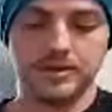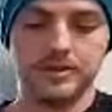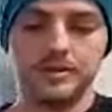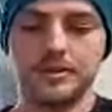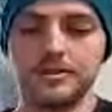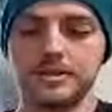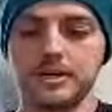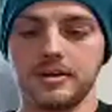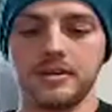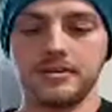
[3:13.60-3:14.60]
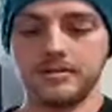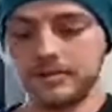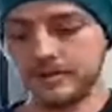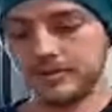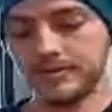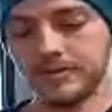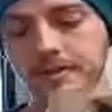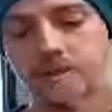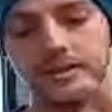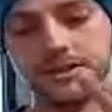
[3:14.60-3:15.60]
And you just kind of, well,
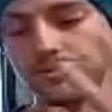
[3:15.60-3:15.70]
this